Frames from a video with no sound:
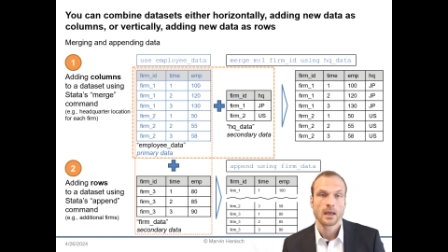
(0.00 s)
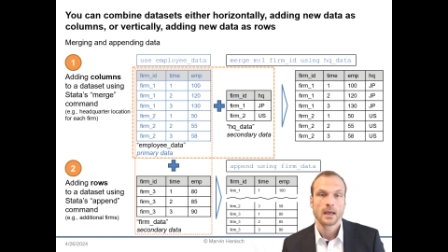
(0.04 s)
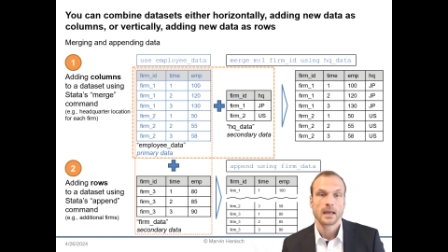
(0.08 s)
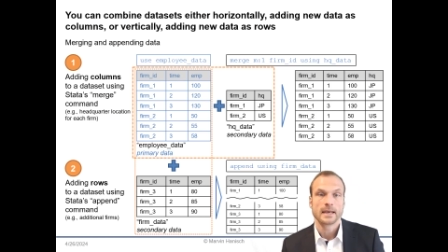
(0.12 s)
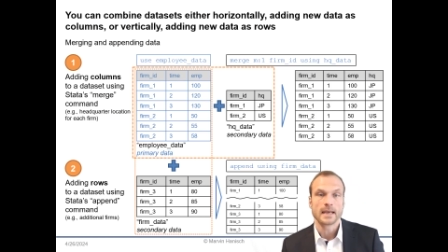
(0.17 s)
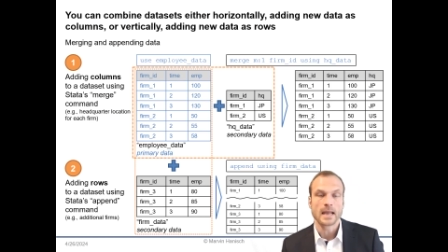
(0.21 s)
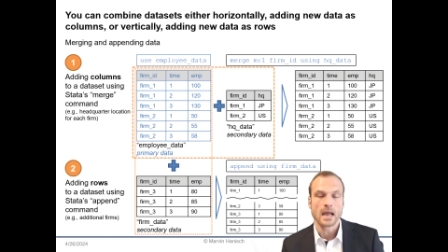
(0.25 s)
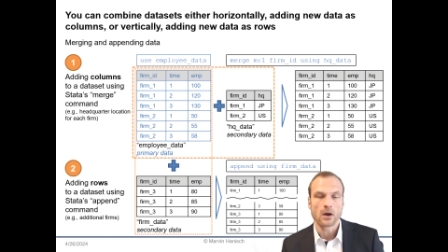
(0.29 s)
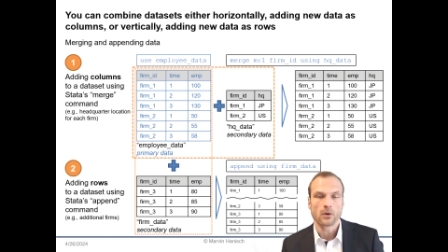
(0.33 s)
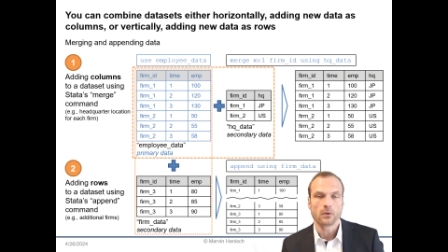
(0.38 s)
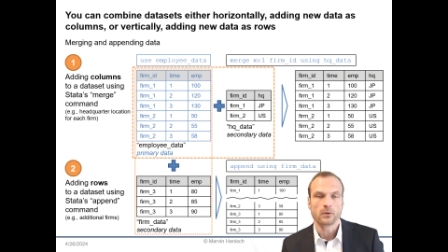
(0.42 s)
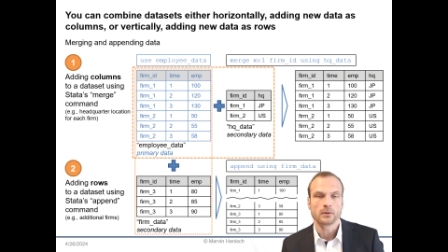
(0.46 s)

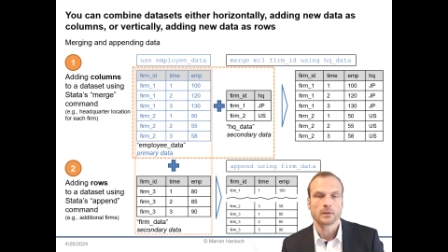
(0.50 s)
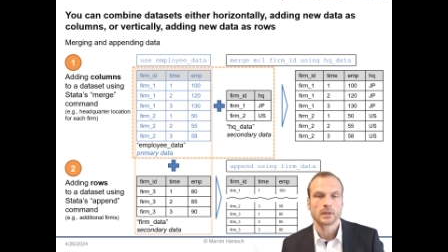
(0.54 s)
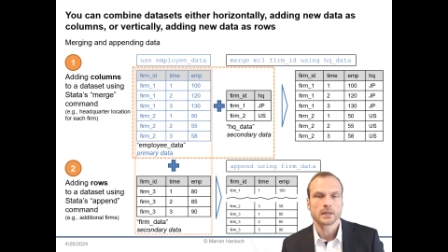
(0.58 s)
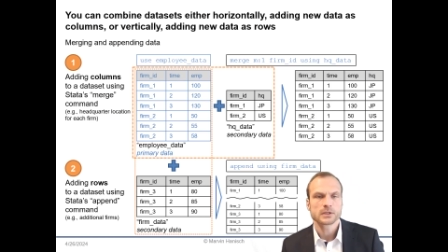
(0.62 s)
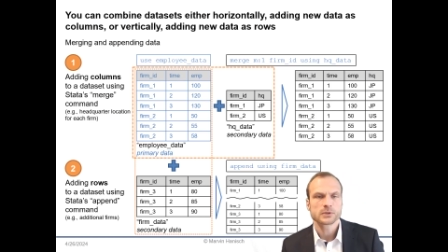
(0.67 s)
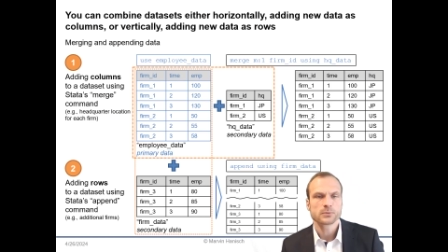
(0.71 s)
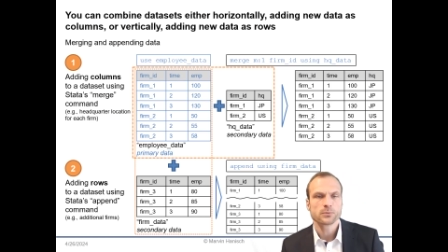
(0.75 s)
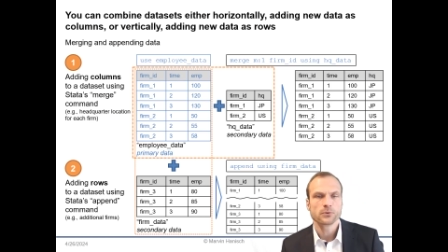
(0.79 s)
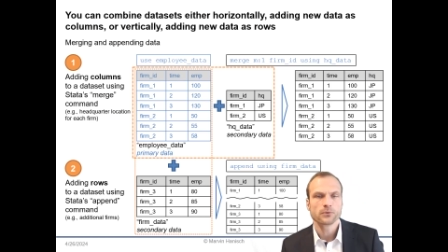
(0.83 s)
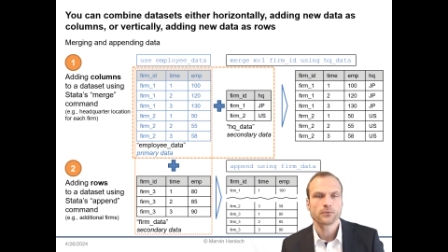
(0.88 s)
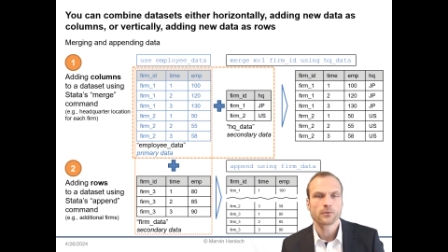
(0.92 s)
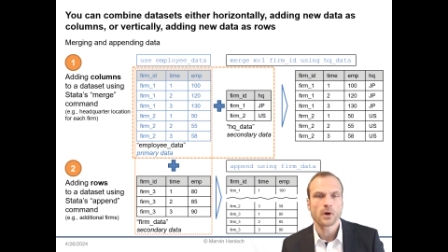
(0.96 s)
Now, let's
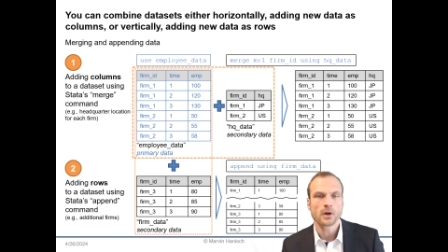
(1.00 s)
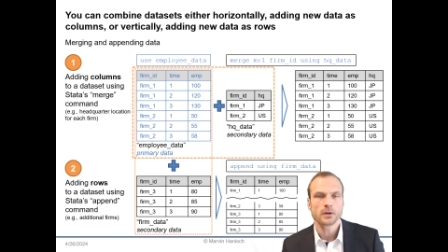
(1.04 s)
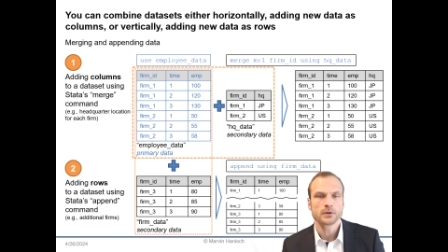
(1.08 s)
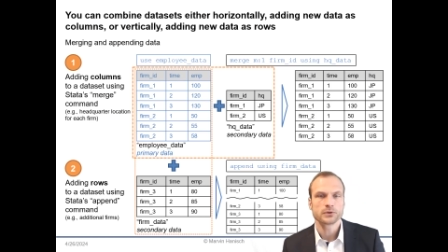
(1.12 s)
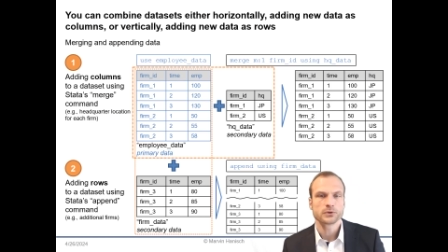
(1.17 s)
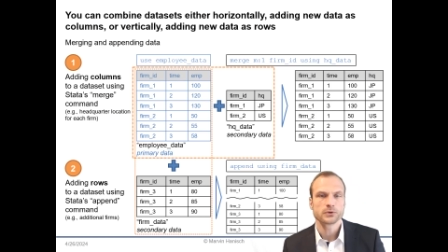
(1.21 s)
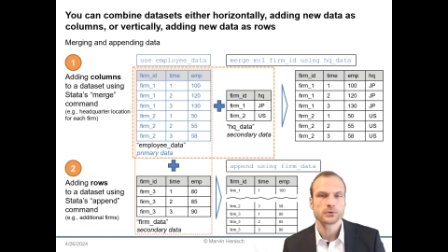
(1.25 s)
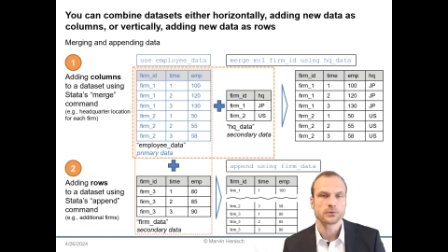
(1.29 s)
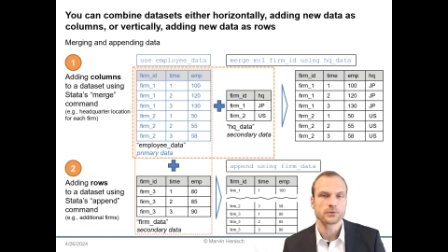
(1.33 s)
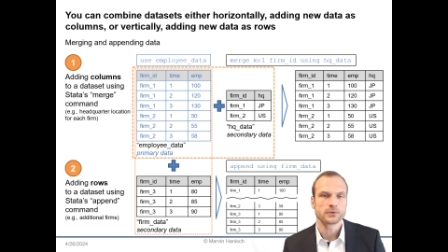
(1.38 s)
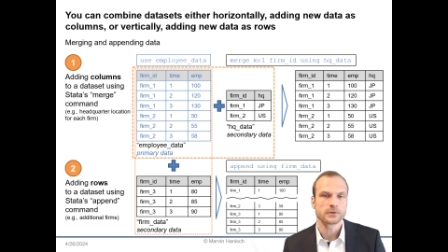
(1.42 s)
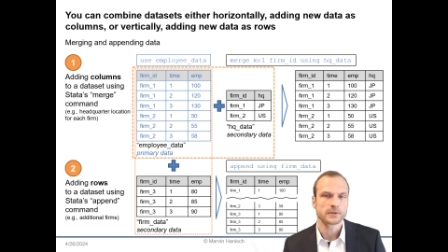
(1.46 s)
move on
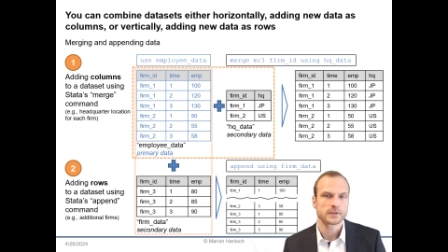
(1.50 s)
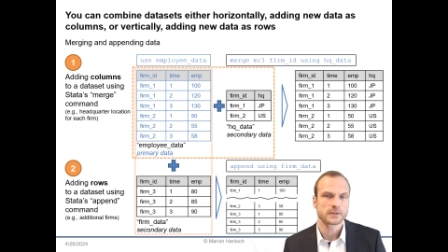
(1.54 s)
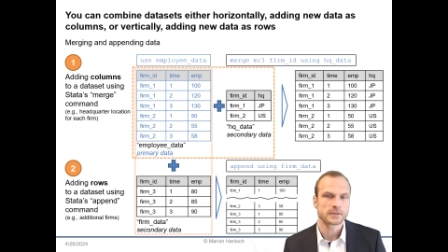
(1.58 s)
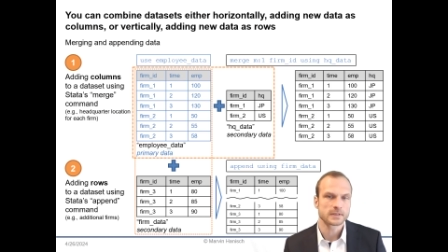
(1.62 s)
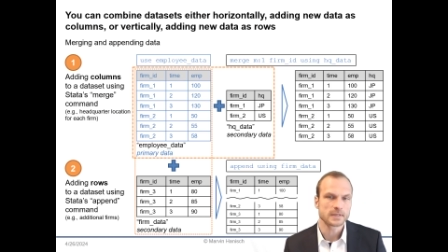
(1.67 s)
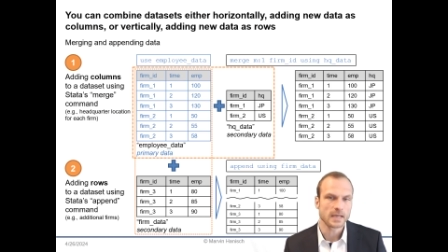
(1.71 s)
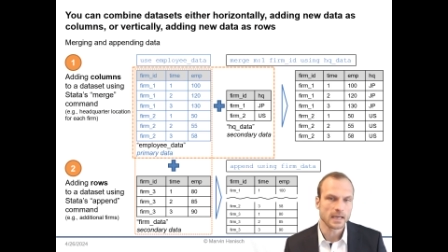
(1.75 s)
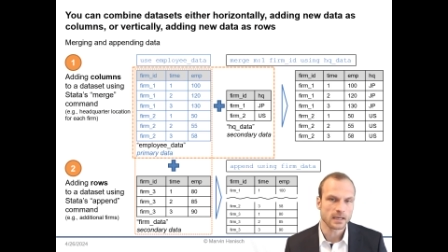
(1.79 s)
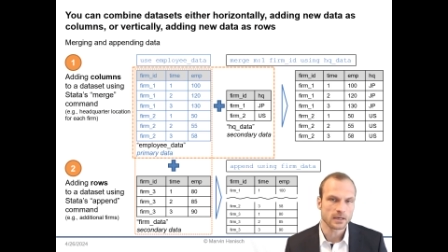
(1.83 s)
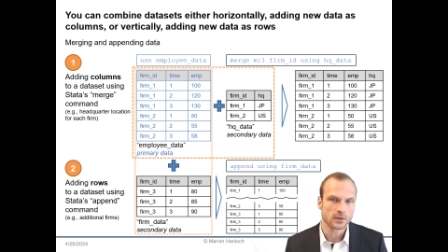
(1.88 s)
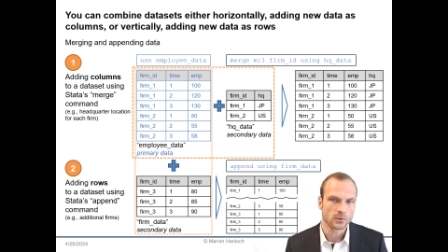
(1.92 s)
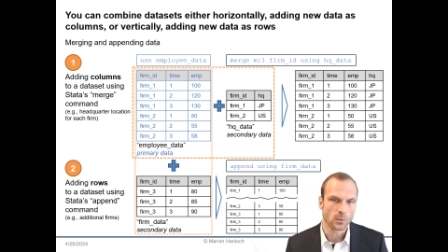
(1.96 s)
to the
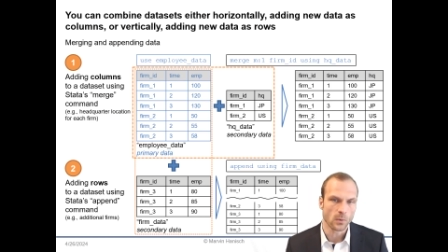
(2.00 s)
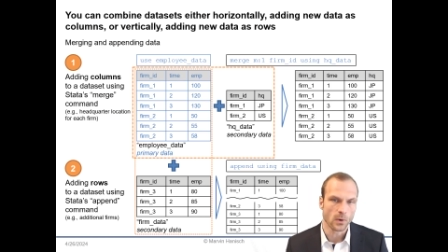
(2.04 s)
second